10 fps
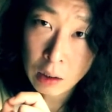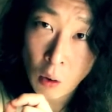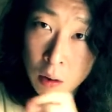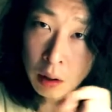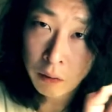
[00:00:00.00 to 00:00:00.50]

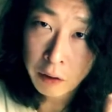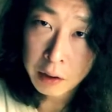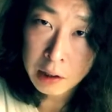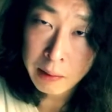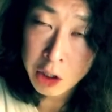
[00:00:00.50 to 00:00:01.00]
on the
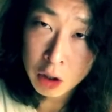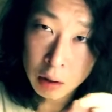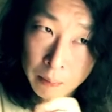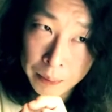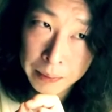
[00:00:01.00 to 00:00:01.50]
first
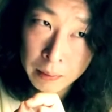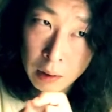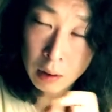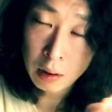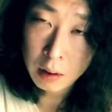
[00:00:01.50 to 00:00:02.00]
dimension.
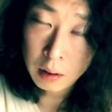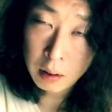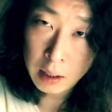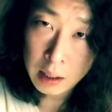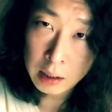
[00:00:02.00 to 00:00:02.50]

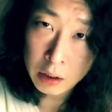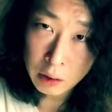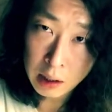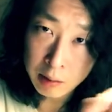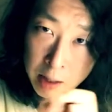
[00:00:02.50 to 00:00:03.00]
and then you
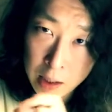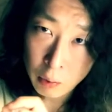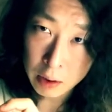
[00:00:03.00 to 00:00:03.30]
can animate it